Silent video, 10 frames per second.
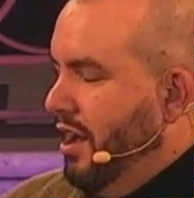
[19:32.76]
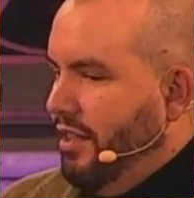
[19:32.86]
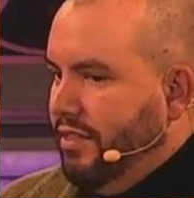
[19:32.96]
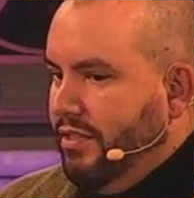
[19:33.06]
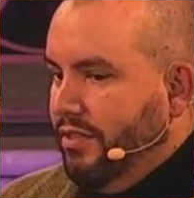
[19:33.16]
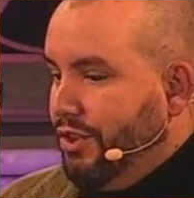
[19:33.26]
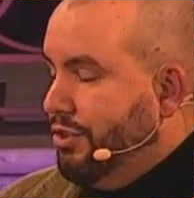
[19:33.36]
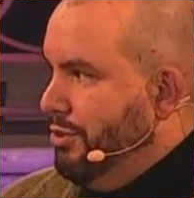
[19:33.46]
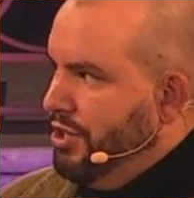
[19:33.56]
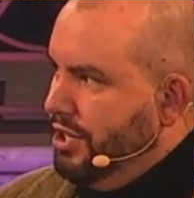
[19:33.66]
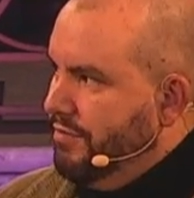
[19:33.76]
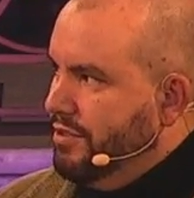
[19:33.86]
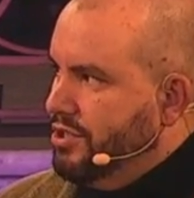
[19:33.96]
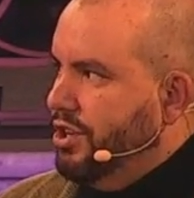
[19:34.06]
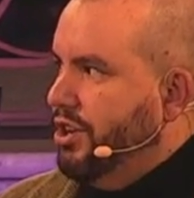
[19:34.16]
And the community
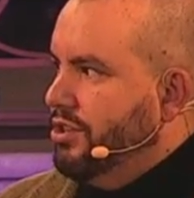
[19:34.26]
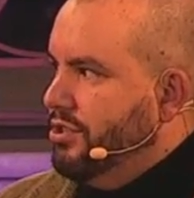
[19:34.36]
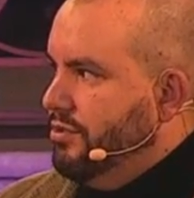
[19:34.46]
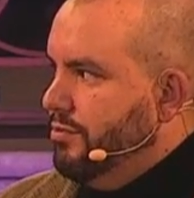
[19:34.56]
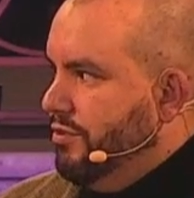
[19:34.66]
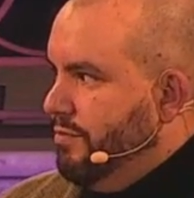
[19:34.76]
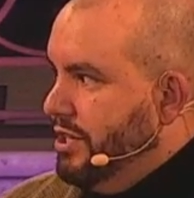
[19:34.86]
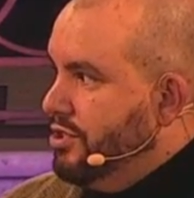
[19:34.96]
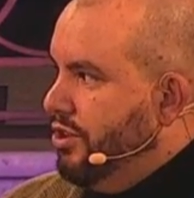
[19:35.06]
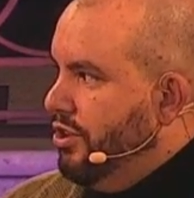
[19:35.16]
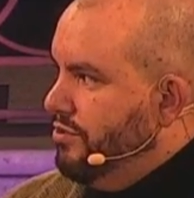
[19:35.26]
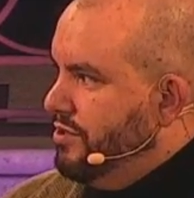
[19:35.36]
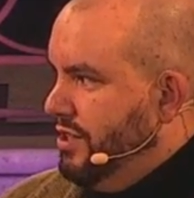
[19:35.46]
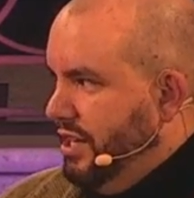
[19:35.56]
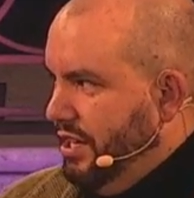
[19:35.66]
of the church would have been
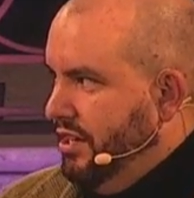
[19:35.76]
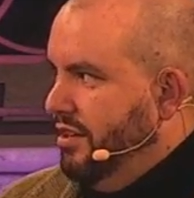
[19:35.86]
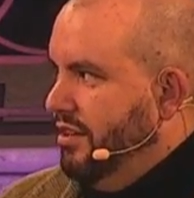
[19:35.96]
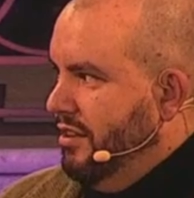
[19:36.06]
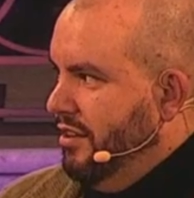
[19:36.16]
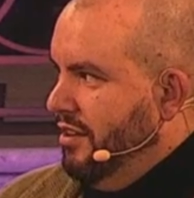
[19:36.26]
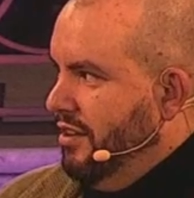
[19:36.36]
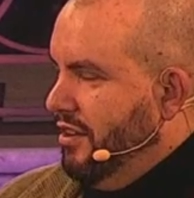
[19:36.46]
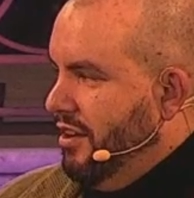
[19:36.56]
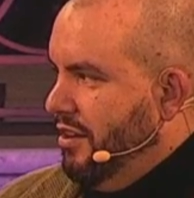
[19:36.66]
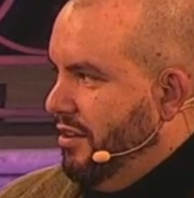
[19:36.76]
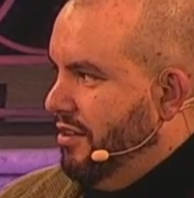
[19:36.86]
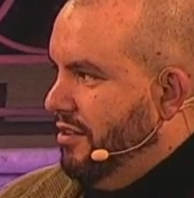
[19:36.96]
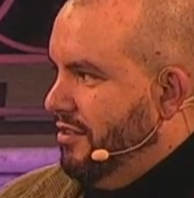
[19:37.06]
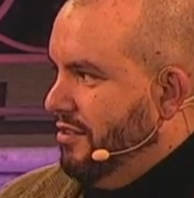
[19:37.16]
totally,
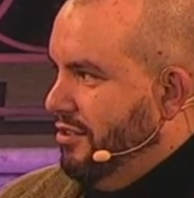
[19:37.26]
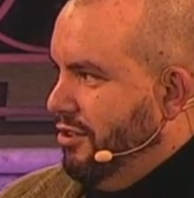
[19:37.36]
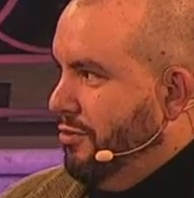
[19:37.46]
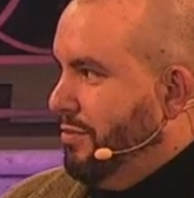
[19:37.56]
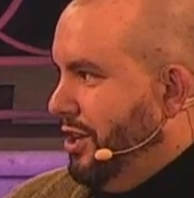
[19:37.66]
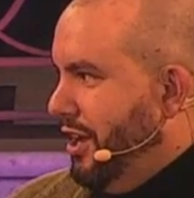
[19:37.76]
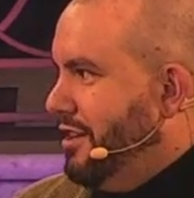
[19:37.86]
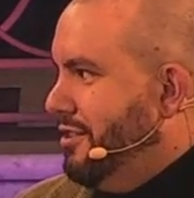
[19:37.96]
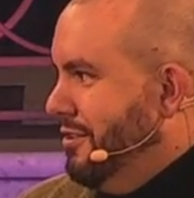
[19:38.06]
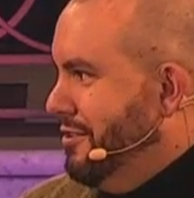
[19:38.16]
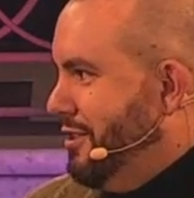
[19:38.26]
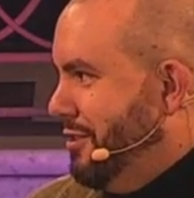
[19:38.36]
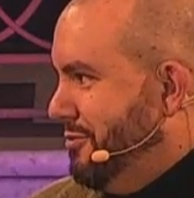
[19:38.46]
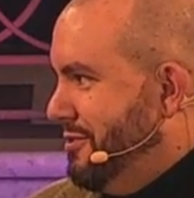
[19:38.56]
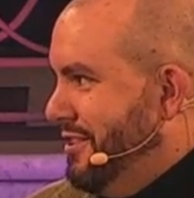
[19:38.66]
uh, you know, a bit like
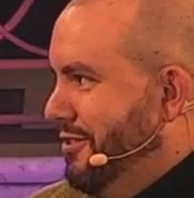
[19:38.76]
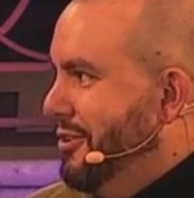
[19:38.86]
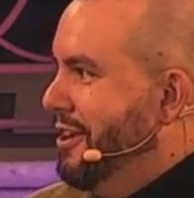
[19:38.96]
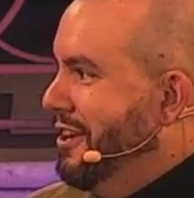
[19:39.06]
General Synod,